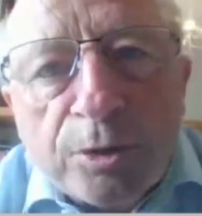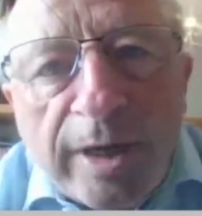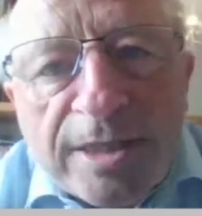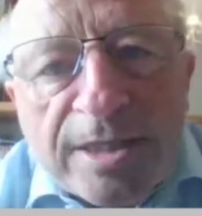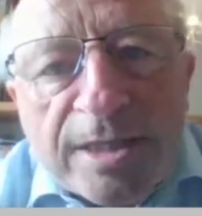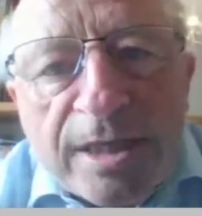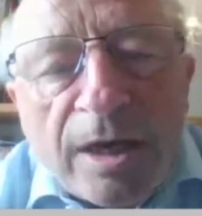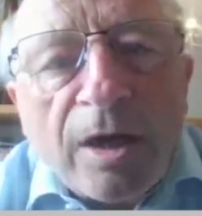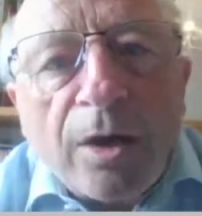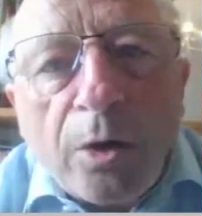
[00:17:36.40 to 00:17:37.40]
Tourette's,
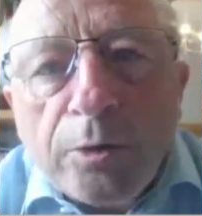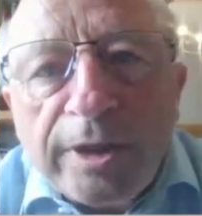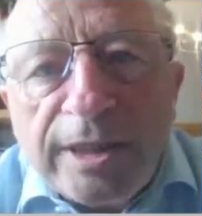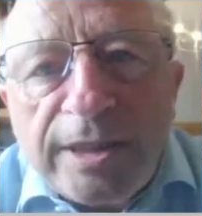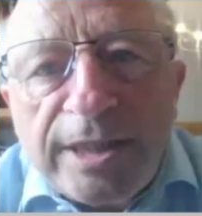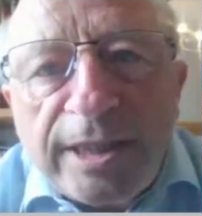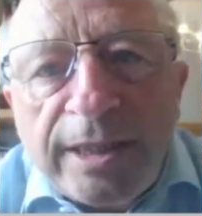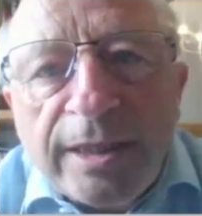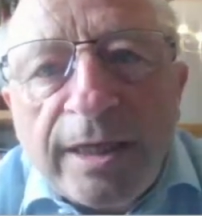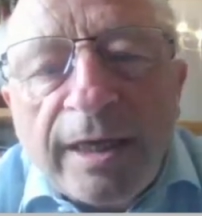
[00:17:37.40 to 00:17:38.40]

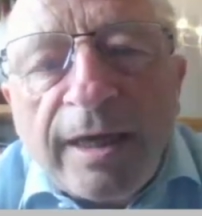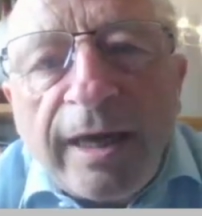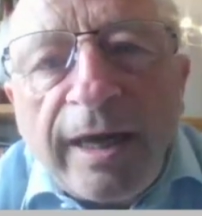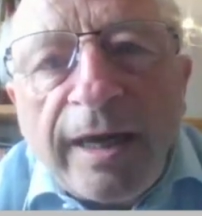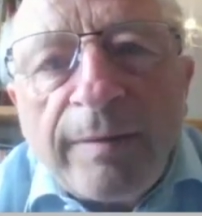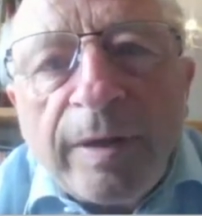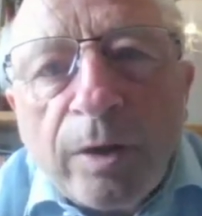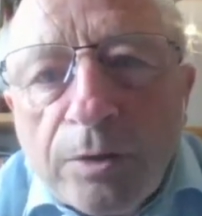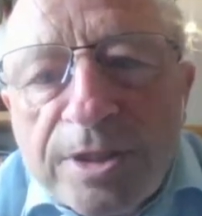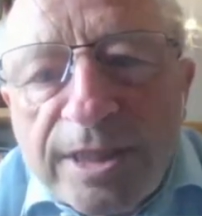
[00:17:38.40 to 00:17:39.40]
ODD, and
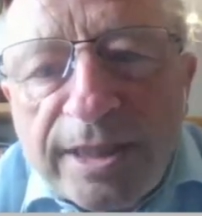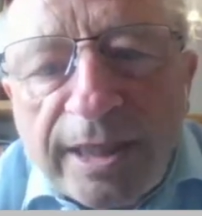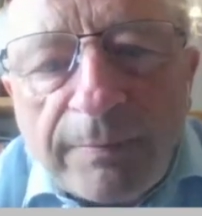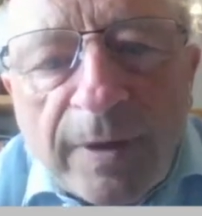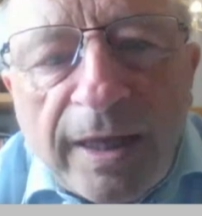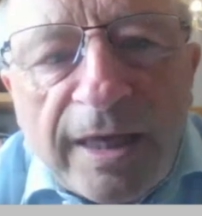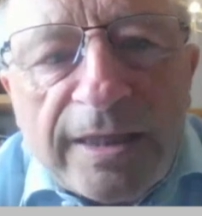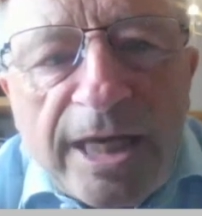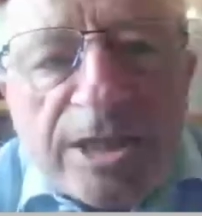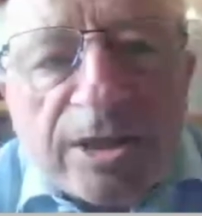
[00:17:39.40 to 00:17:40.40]
OCD.
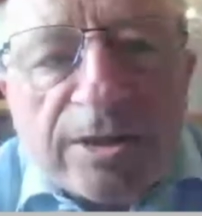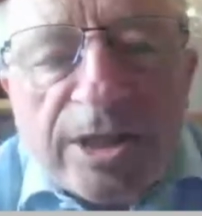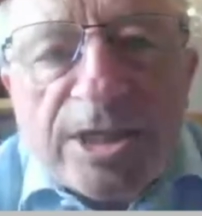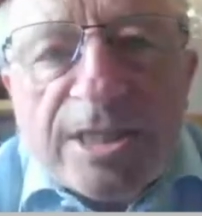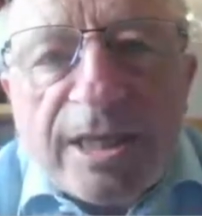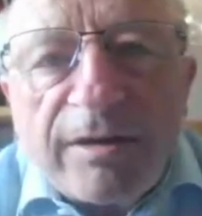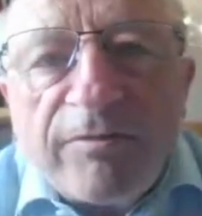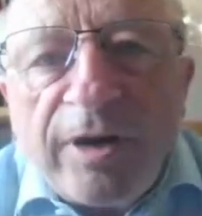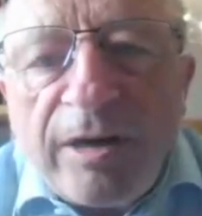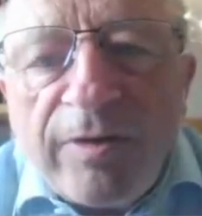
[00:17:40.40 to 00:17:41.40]
These are conditions that are
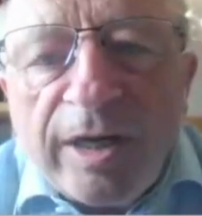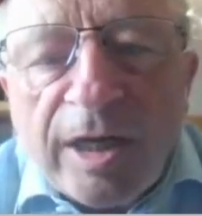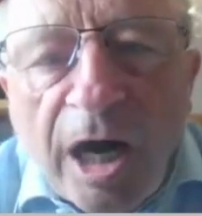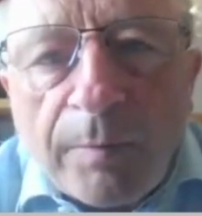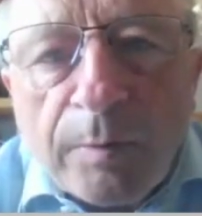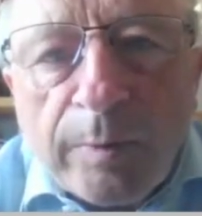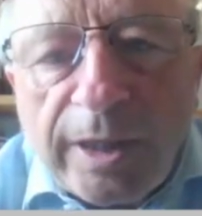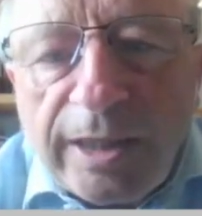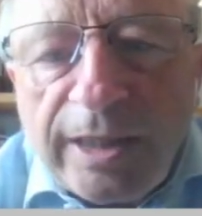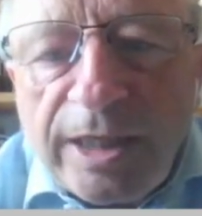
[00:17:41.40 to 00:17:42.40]
very, very common with
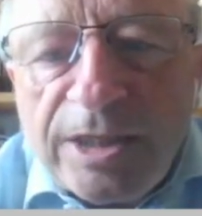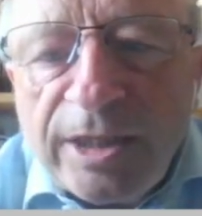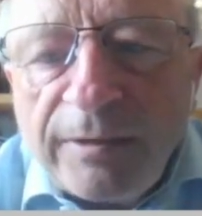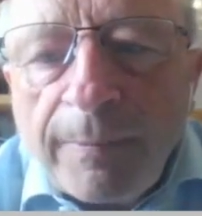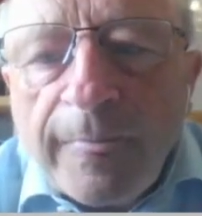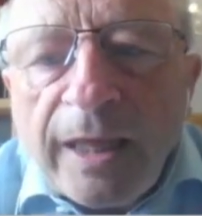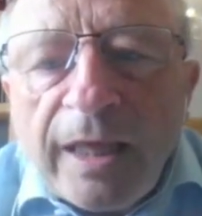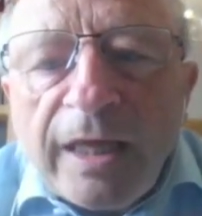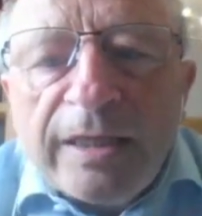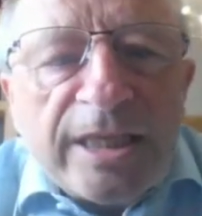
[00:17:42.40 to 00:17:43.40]
ADHD.
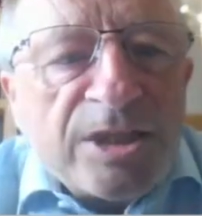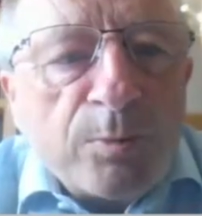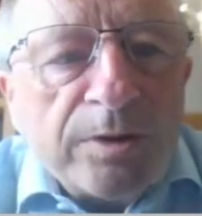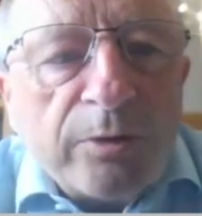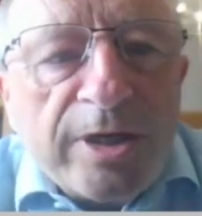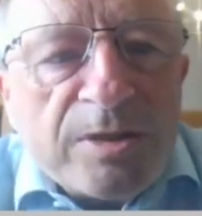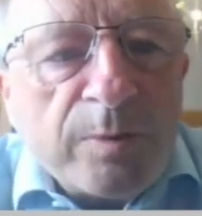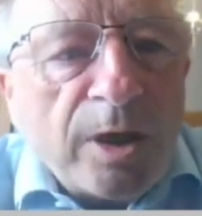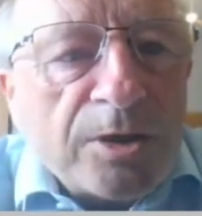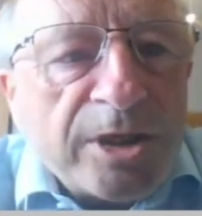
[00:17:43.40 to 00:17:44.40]
This is one of the reasons
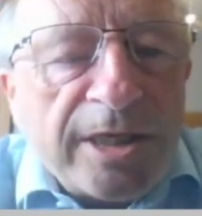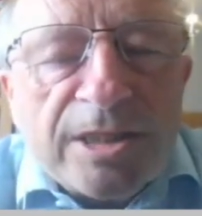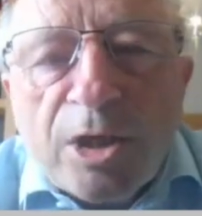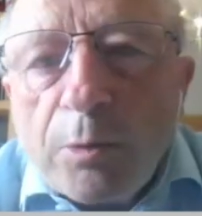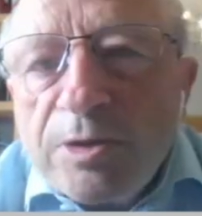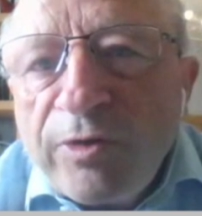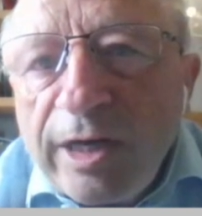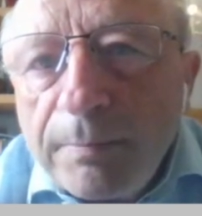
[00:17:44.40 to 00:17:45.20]
we all say it's always very